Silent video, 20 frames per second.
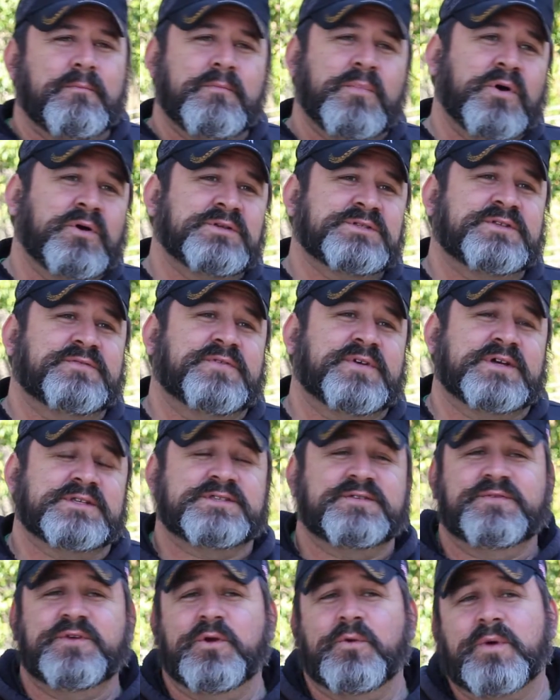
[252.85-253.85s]
most of
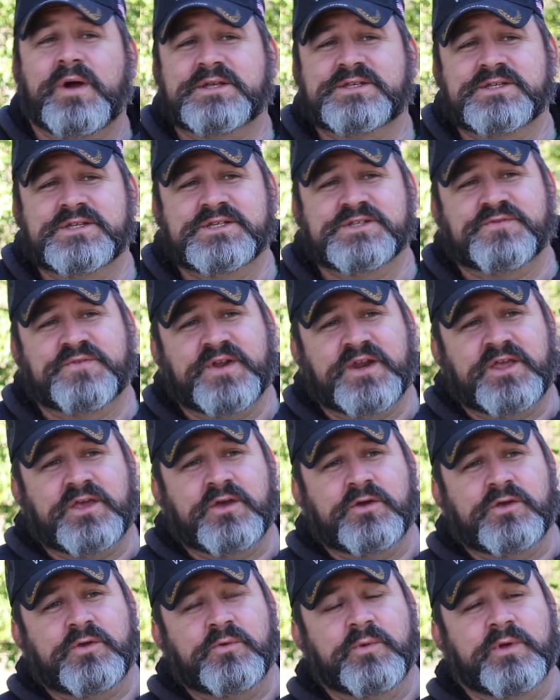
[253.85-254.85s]
us, if you're watching this
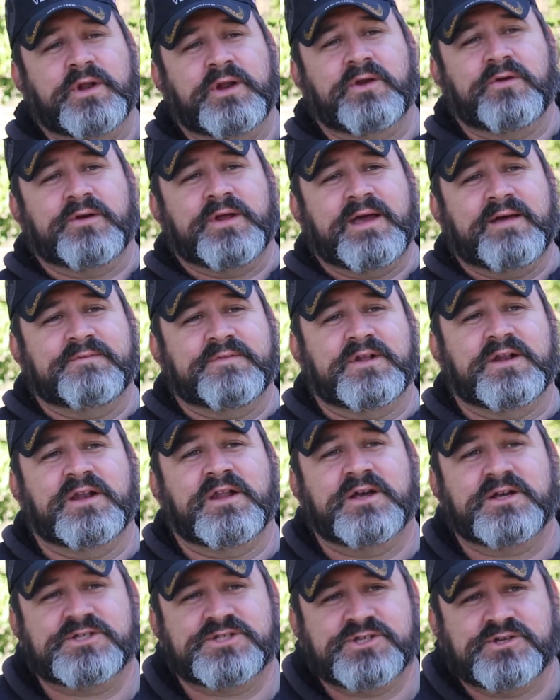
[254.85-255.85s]
video, you really don't have the
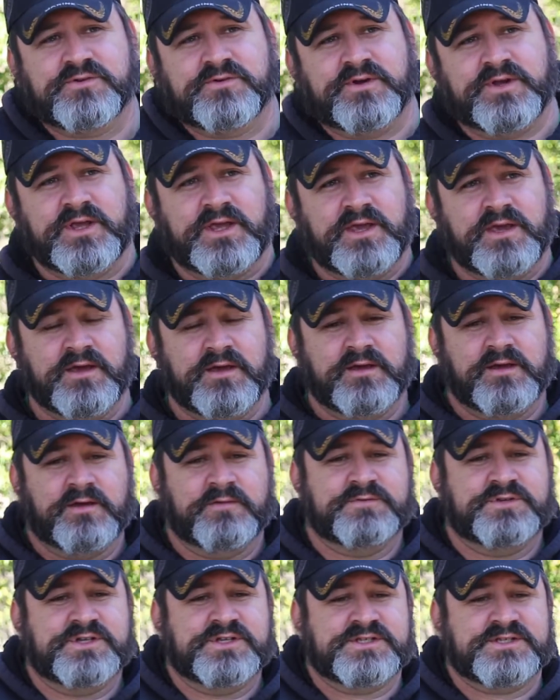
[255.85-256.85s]
luxury
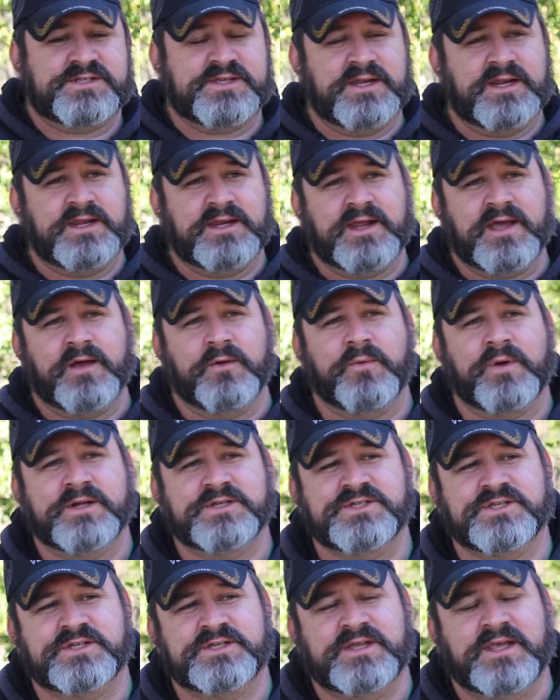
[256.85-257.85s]
of just sitting down
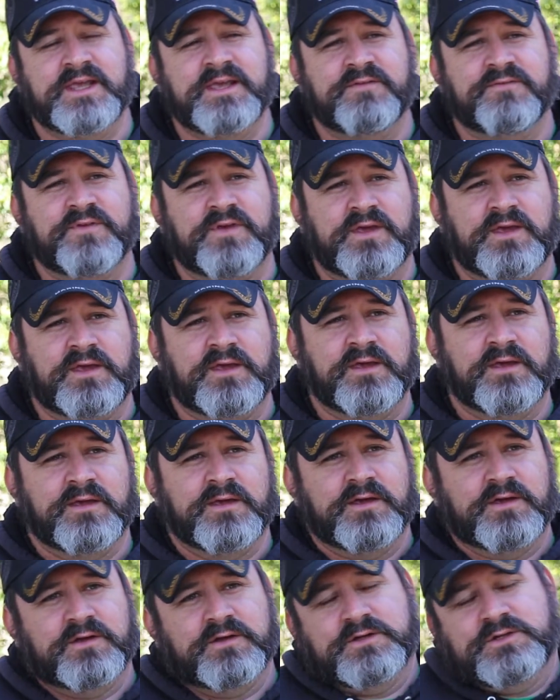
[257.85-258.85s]
watching TV
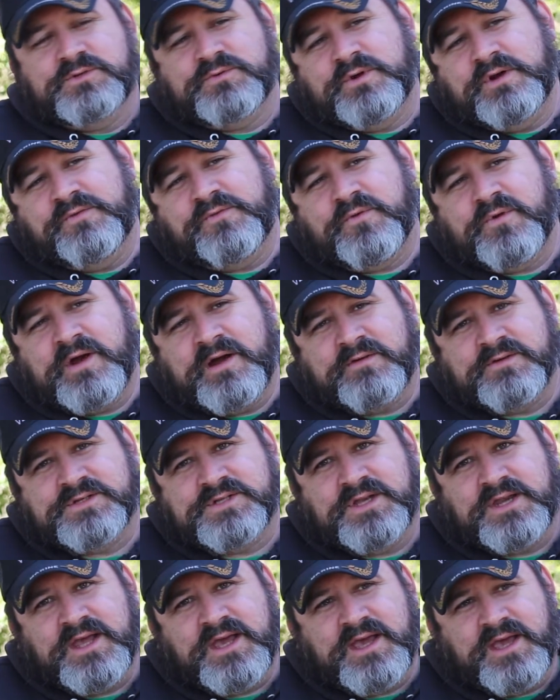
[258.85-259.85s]
24
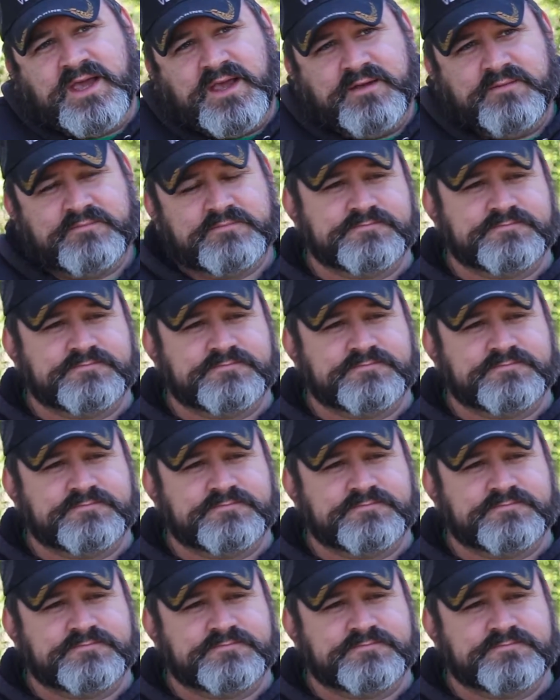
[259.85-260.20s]
hours a day.